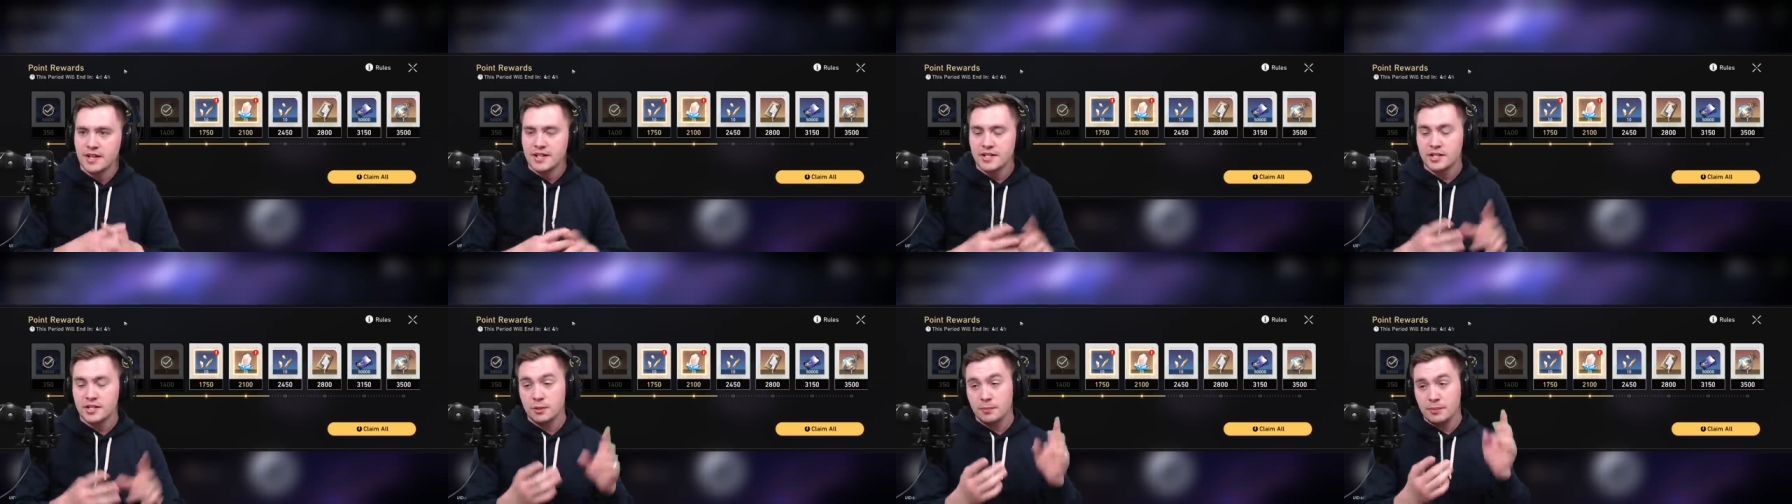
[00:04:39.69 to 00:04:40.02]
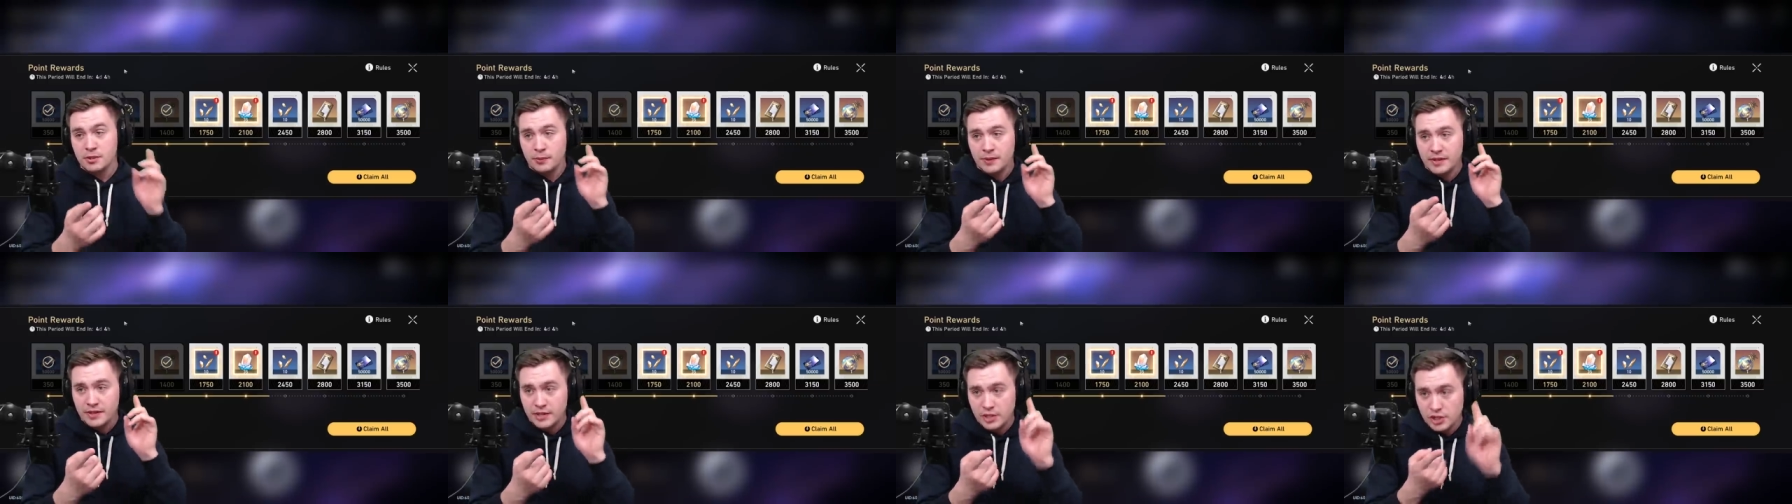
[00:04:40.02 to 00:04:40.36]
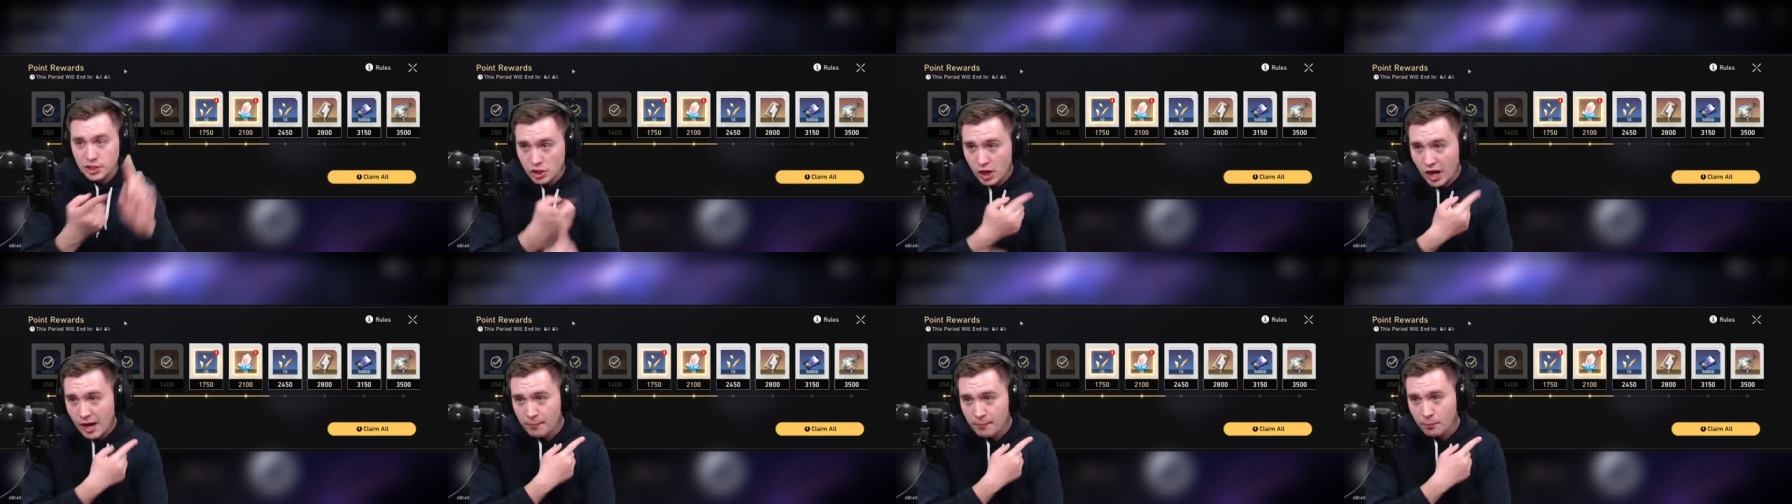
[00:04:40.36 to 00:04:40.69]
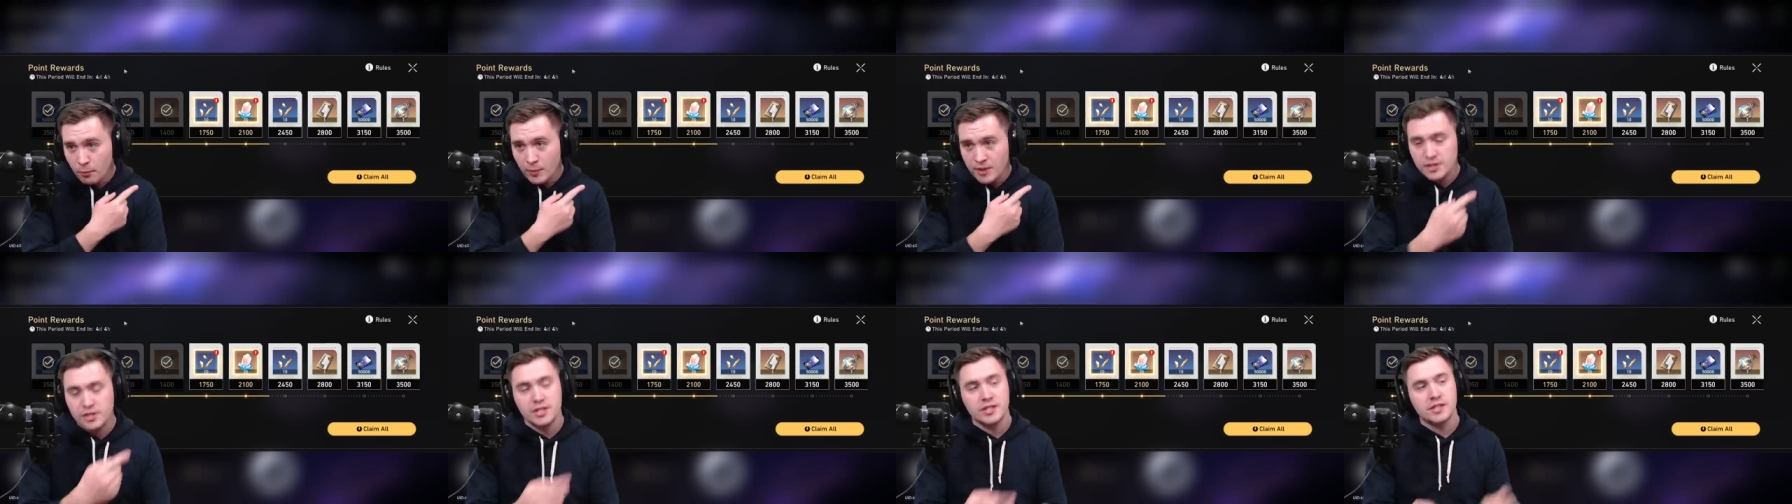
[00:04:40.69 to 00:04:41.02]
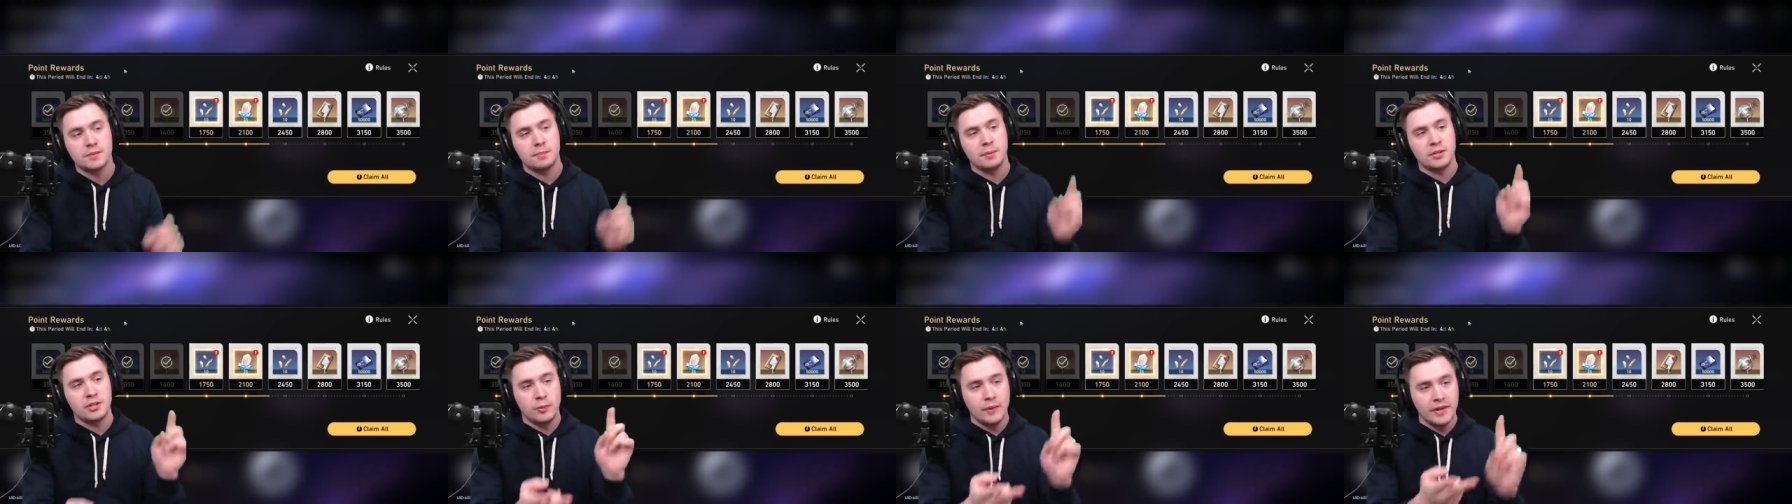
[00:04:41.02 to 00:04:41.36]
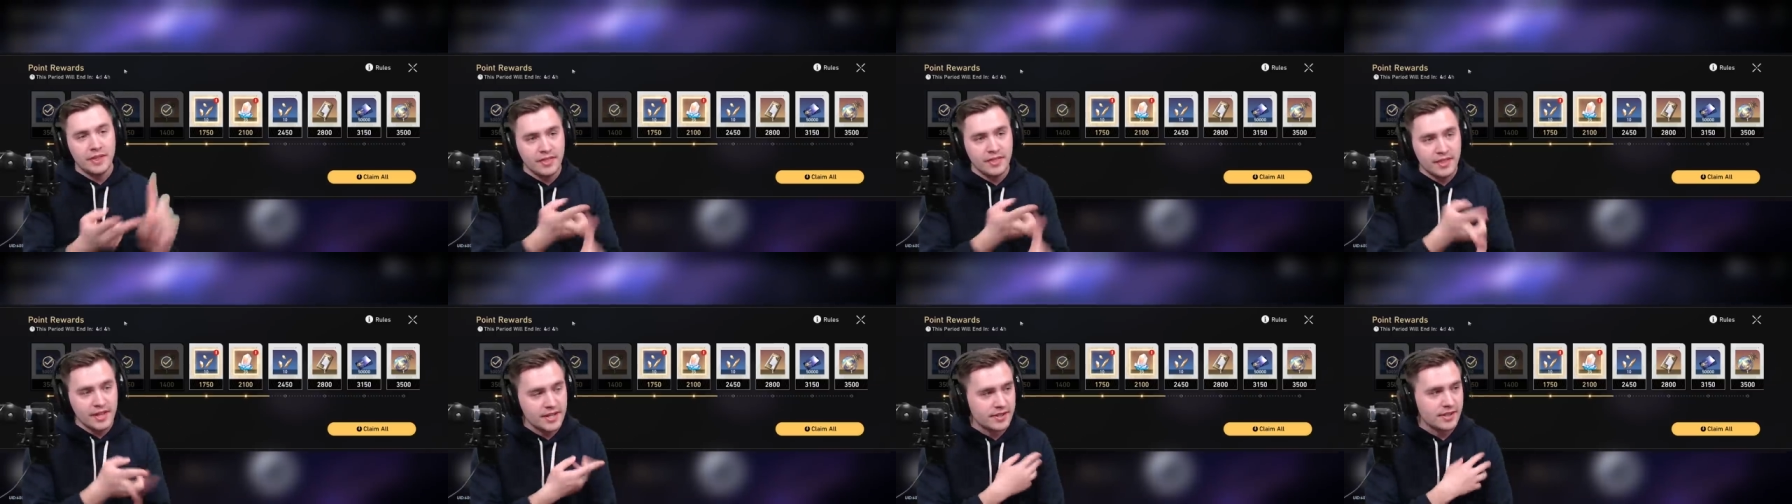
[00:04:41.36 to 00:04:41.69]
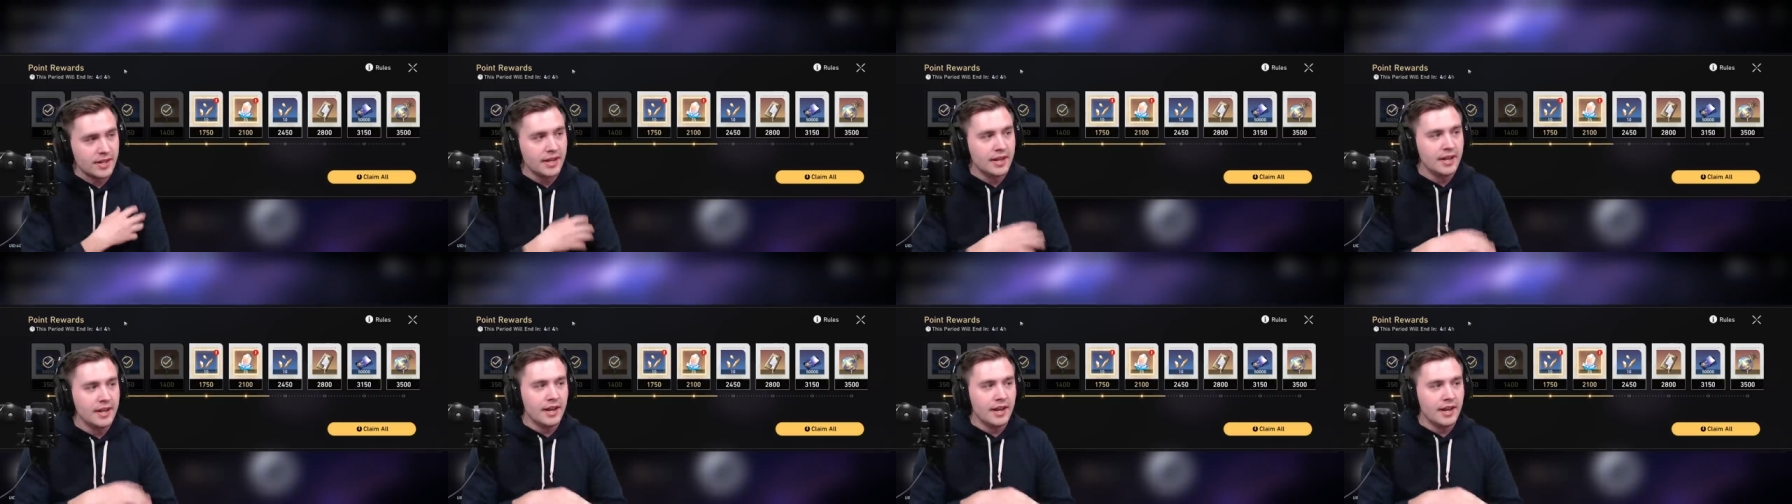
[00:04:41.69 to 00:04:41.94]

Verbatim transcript: So between the shop wishes, between this,